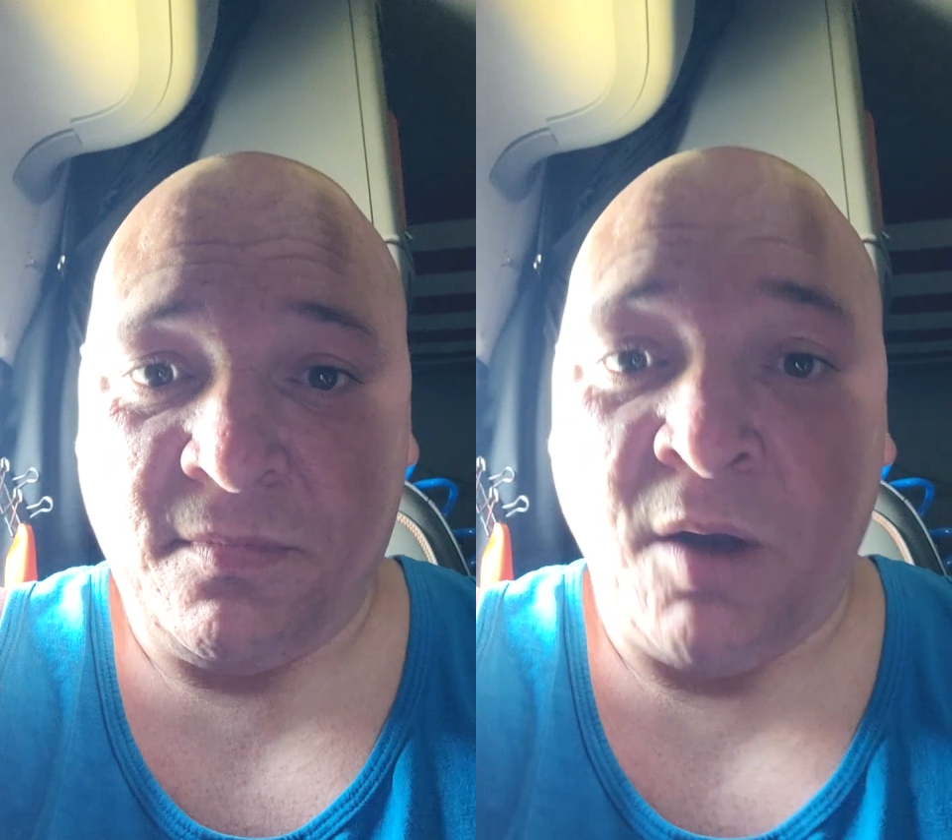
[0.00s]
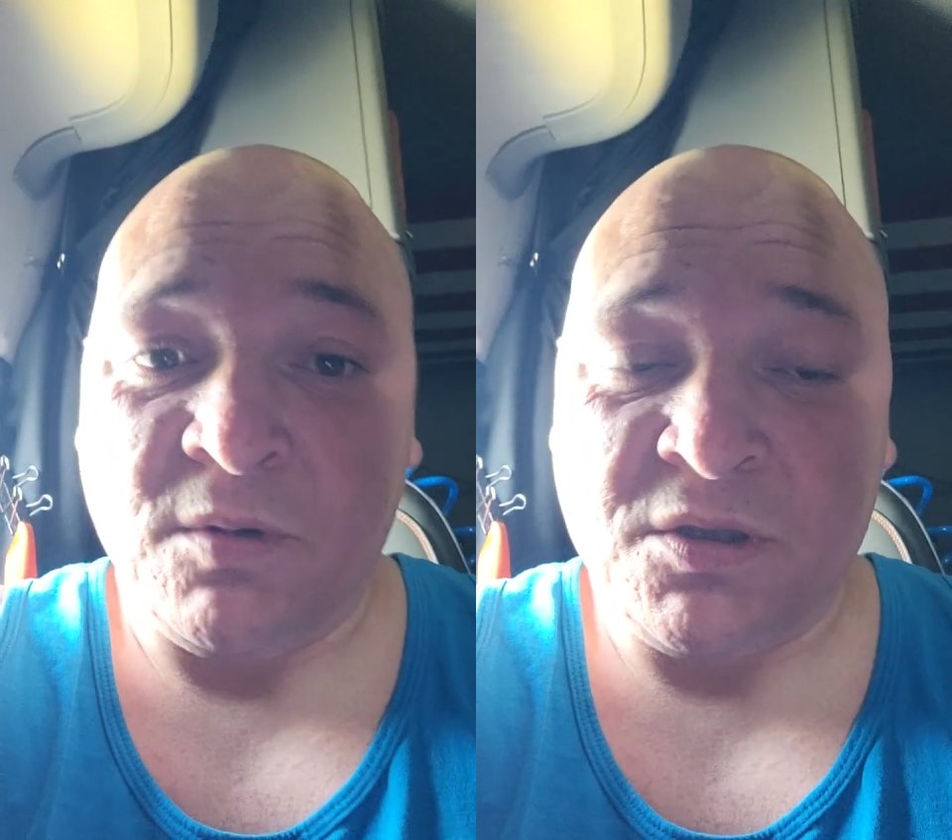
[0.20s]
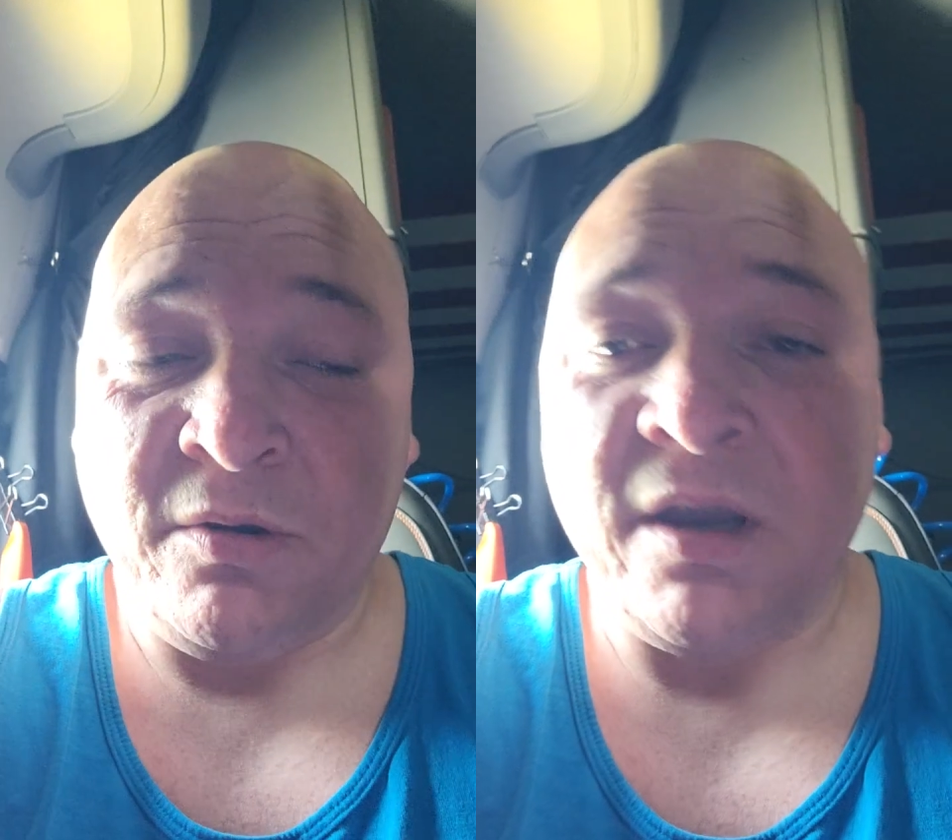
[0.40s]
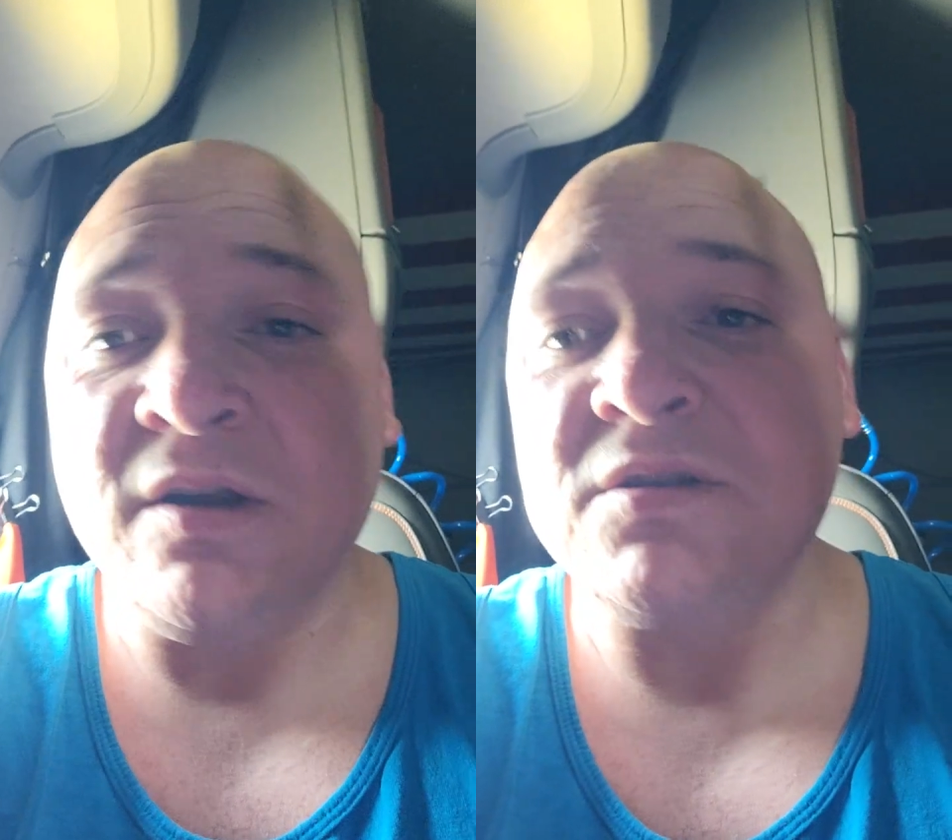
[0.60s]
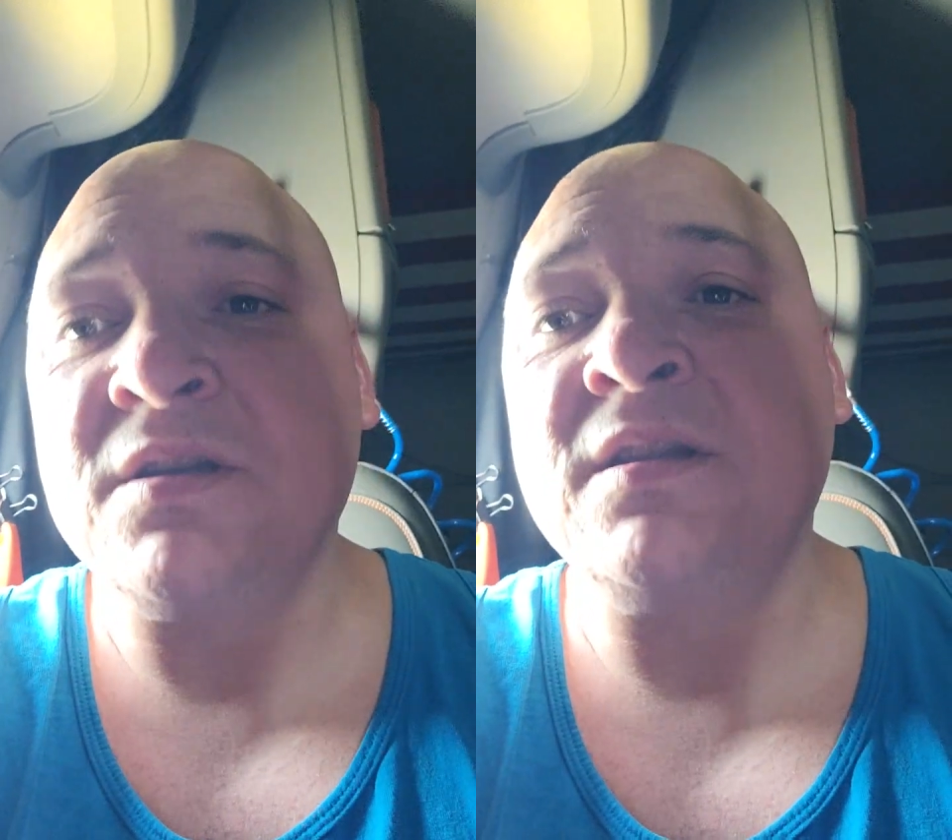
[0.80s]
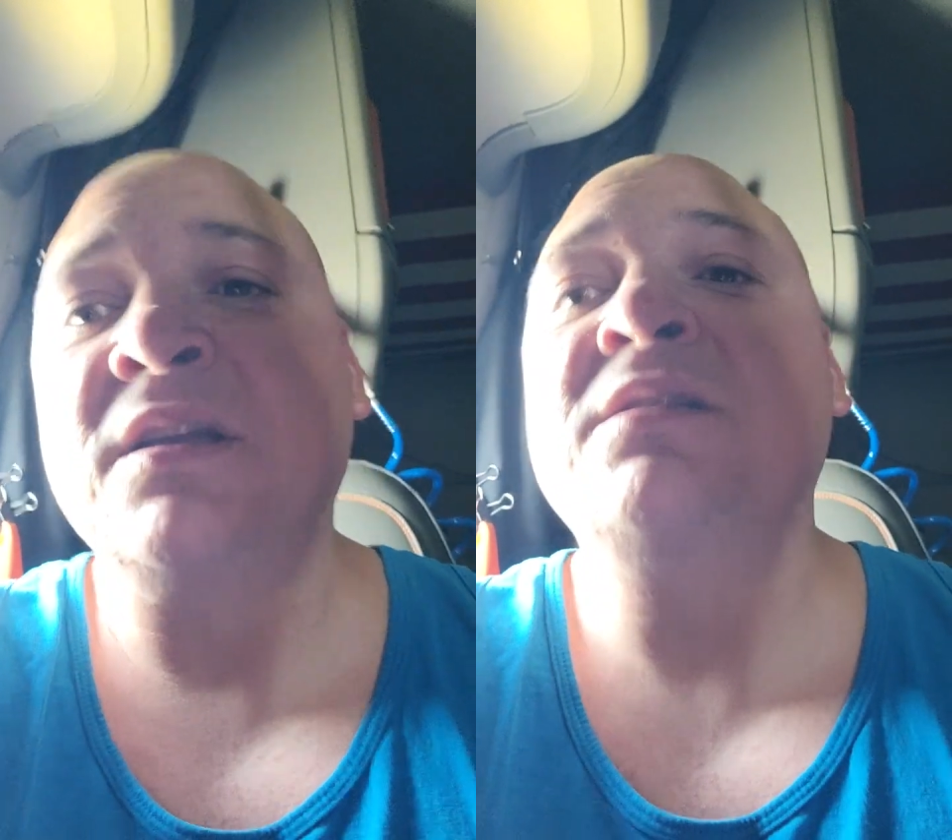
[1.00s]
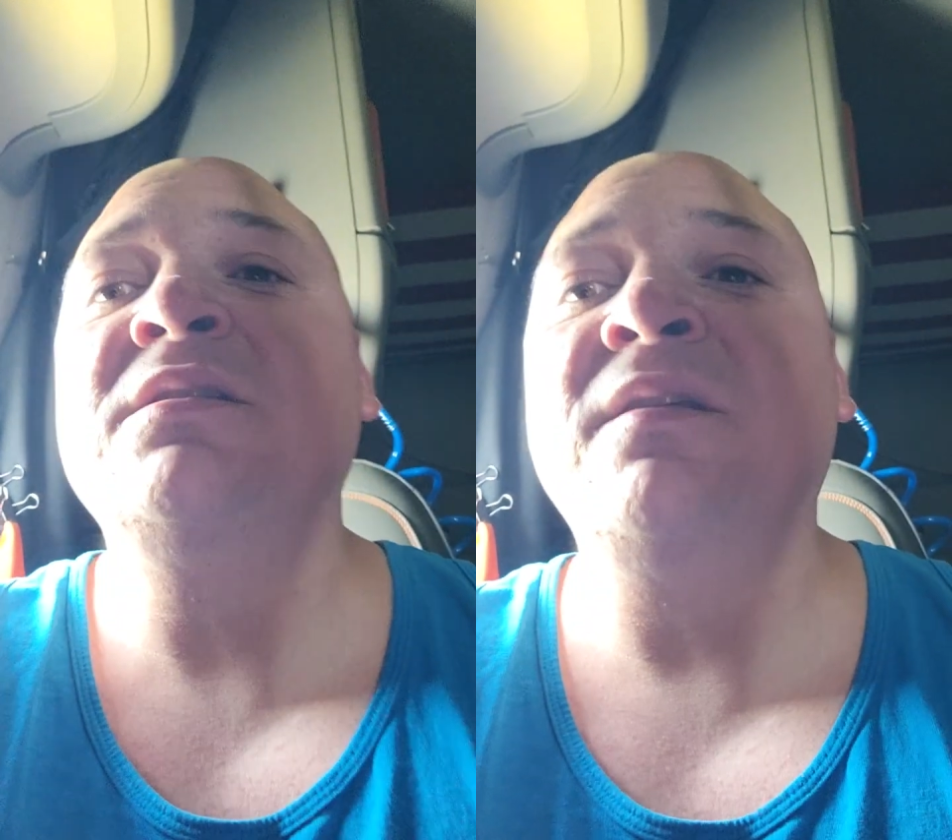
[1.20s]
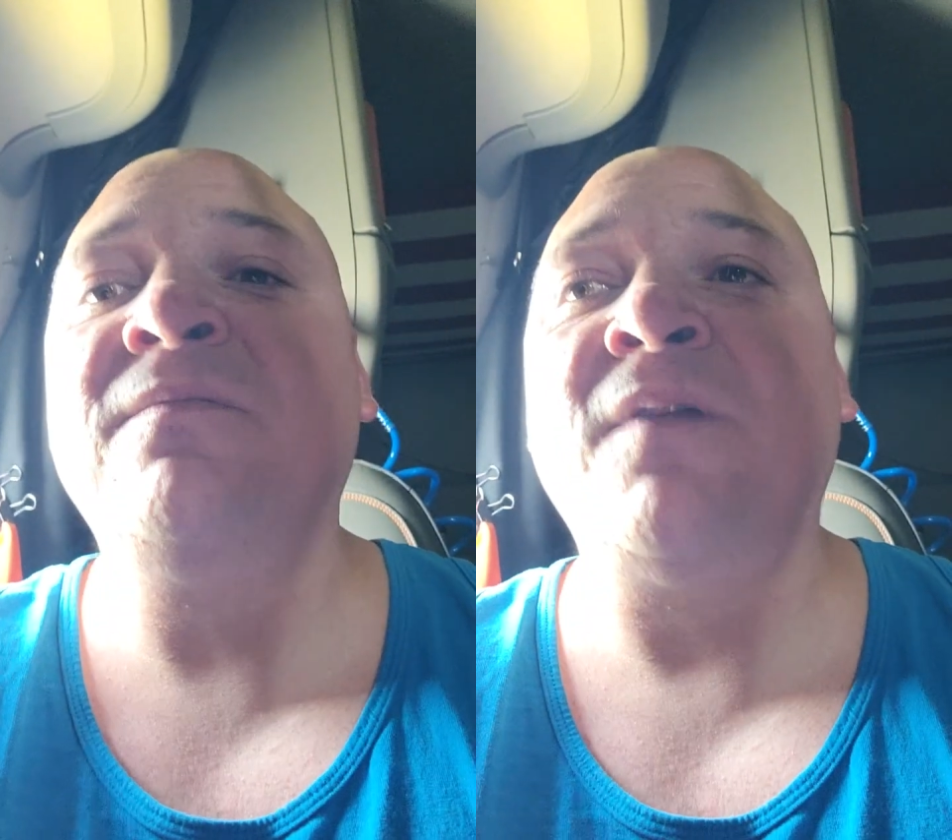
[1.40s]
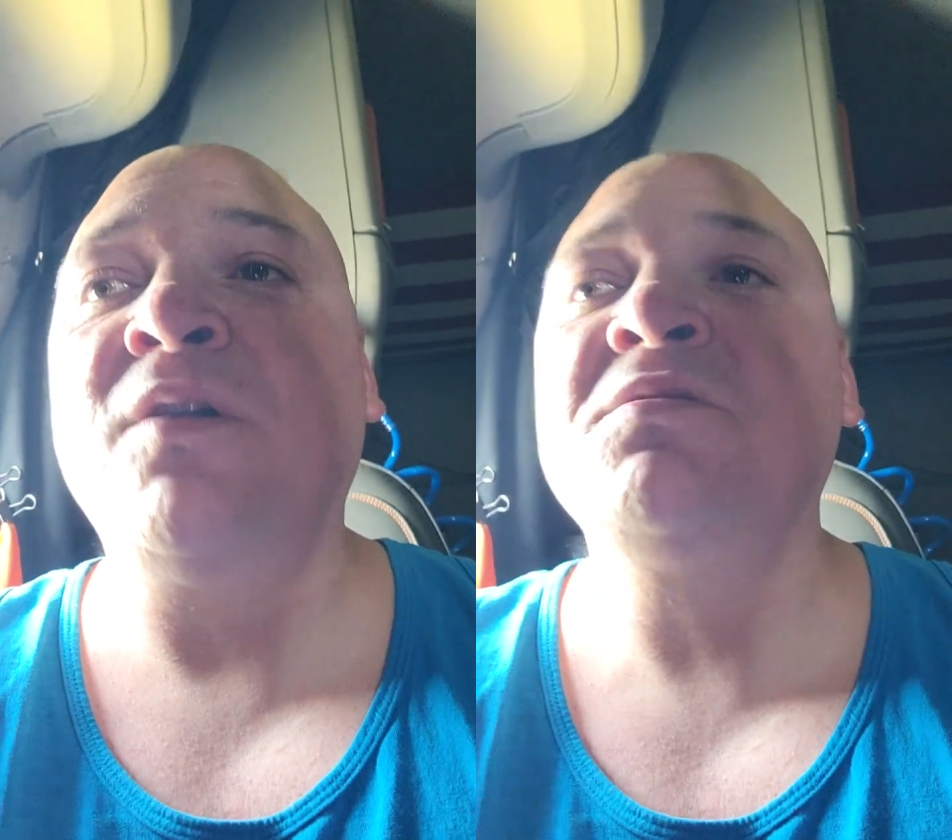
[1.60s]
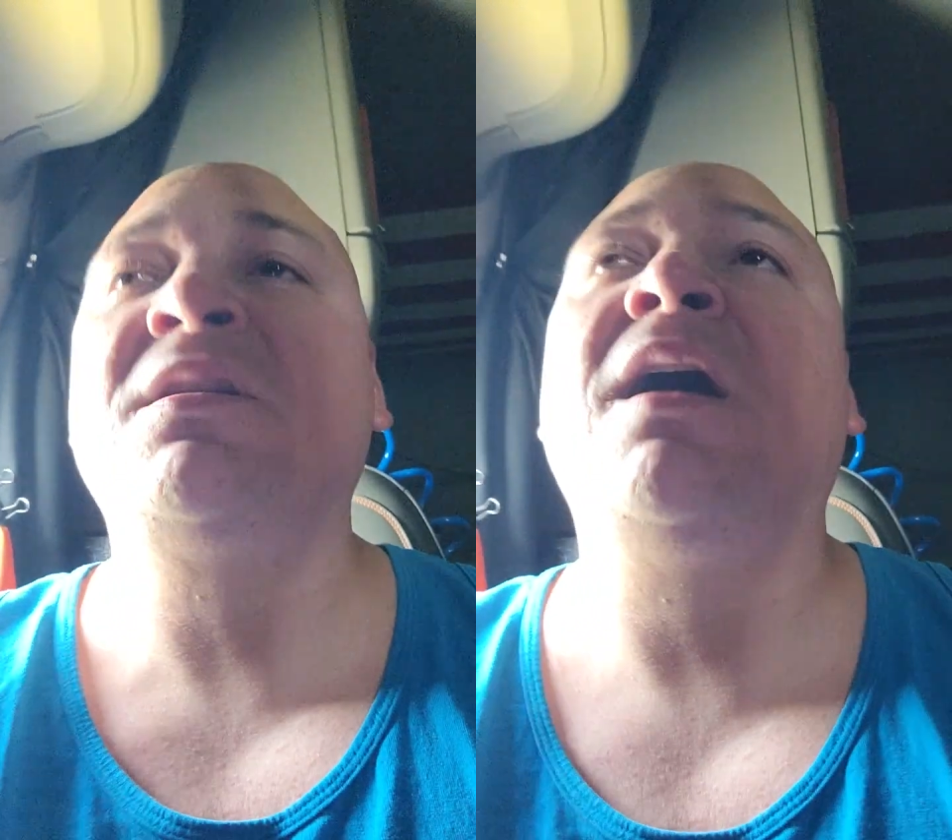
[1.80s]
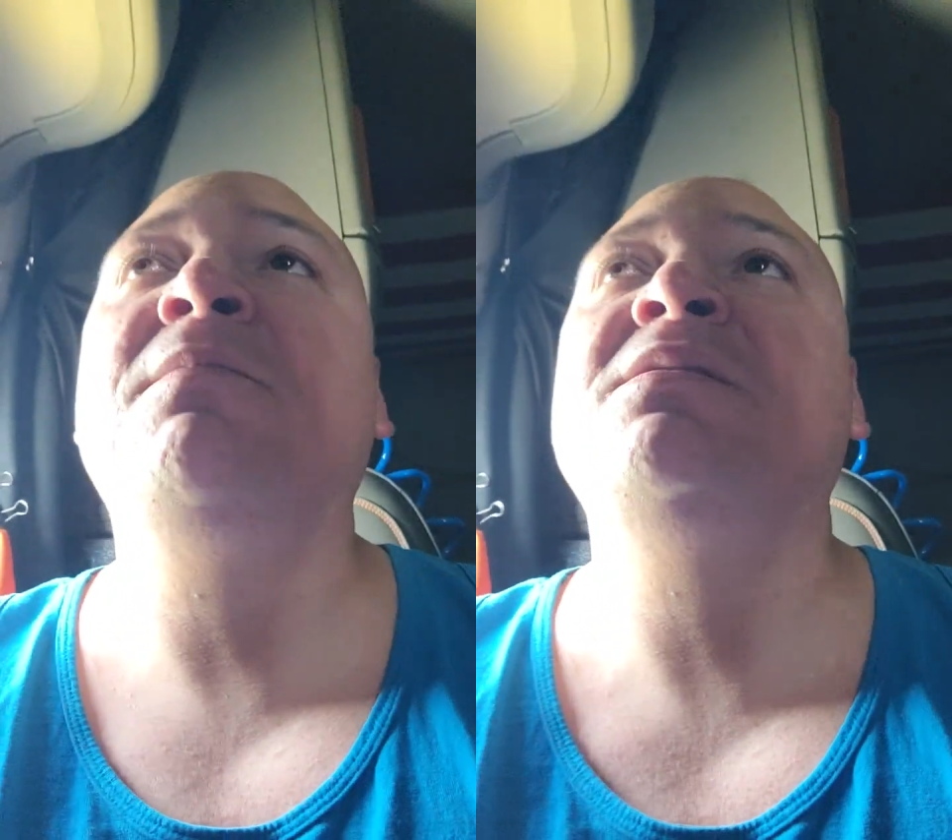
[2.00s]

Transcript: Almost 2 years. This is the first time